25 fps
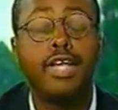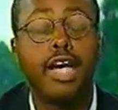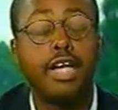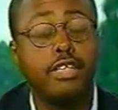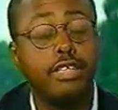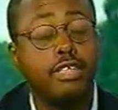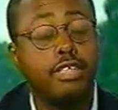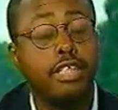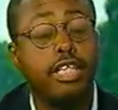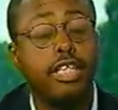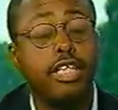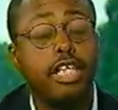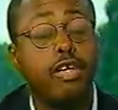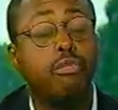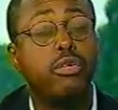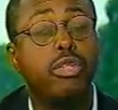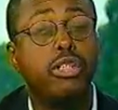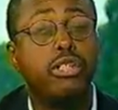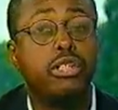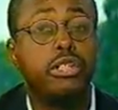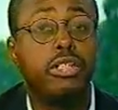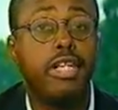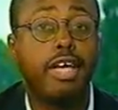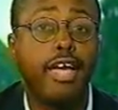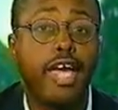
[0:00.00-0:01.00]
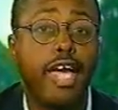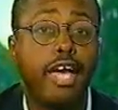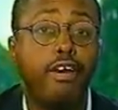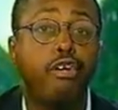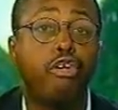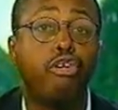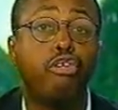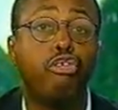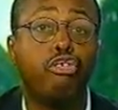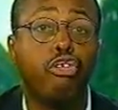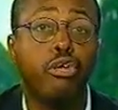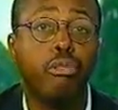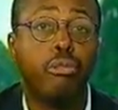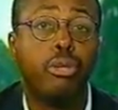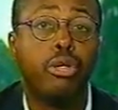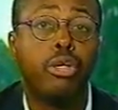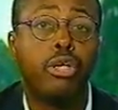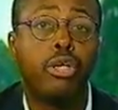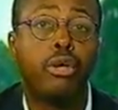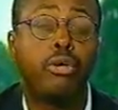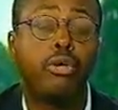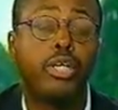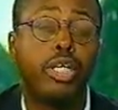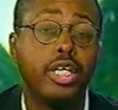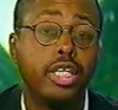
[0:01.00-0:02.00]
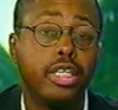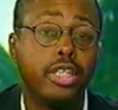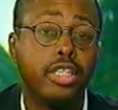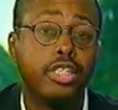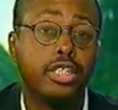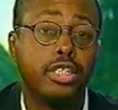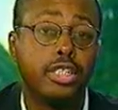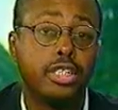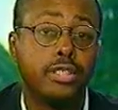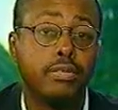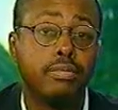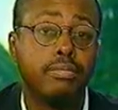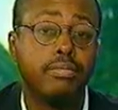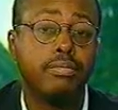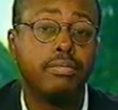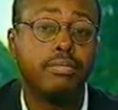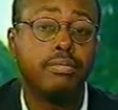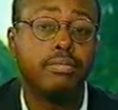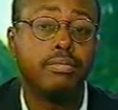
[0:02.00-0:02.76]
Not saying that we should not have group cohesion,